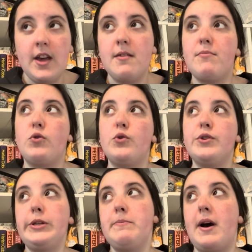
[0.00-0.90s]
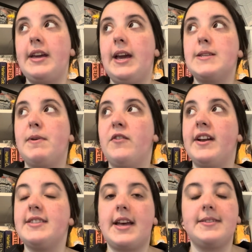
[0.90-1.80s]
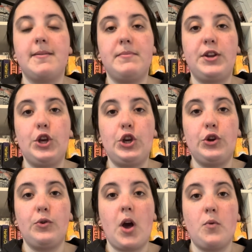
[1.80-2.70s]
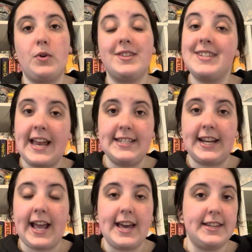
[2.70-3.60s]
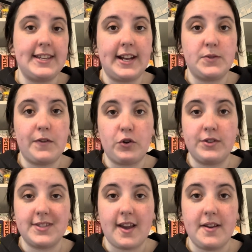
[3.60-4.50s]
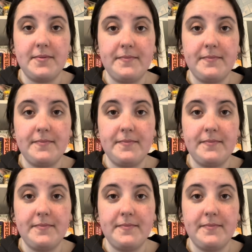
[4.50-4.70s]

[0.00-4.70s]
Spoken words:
but also my experience as somebody who was standing at a Taylor Swift concert.